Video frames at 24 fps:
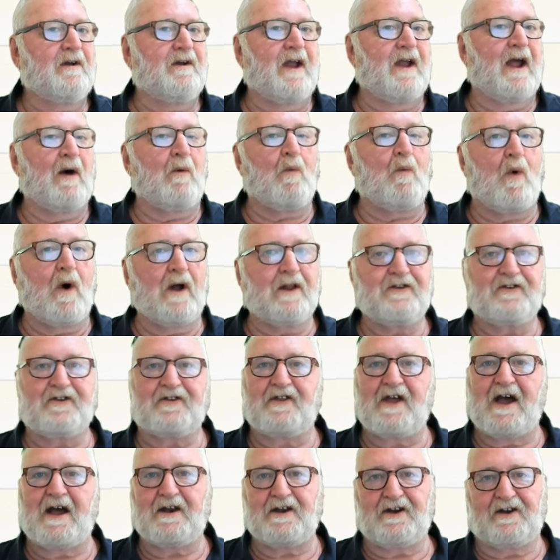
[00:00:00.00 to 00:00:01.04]
Now, once
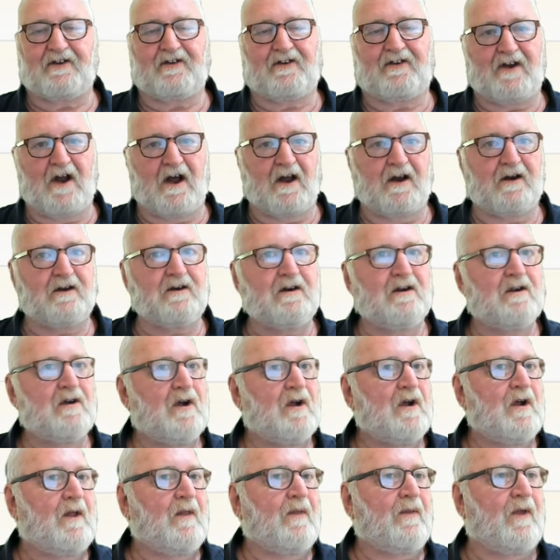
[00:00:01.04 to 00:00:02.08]
that is done,
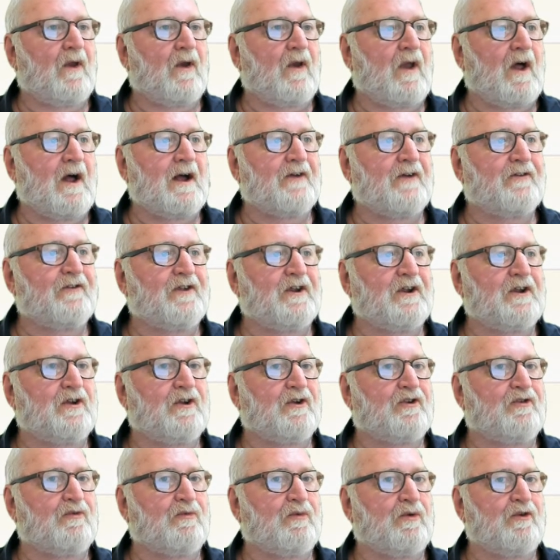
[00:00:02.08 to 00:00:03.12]
the last thing
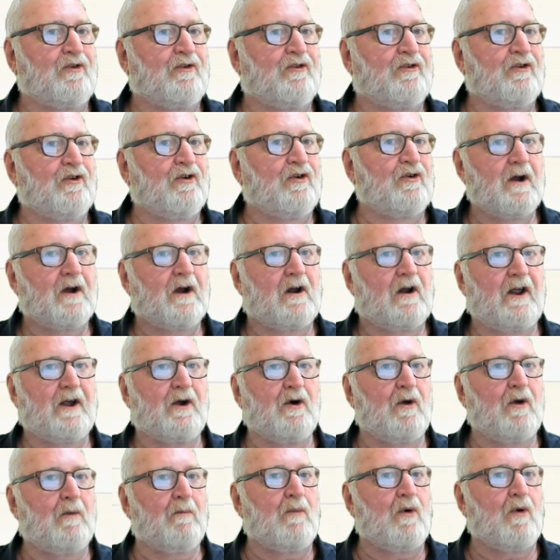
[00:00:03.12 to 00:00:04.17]
that you would do, click
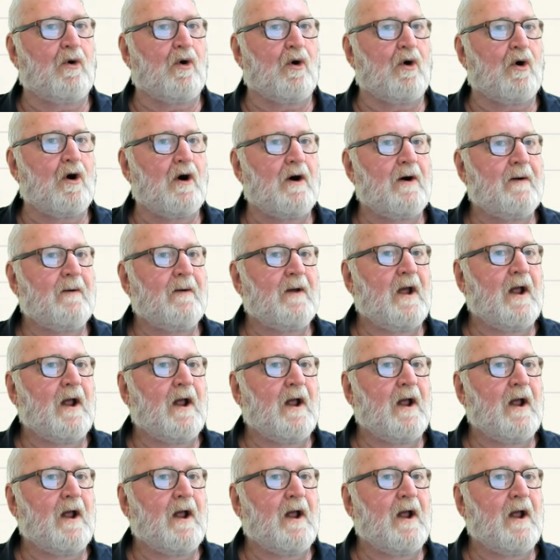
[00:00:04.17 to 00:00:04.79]
on More,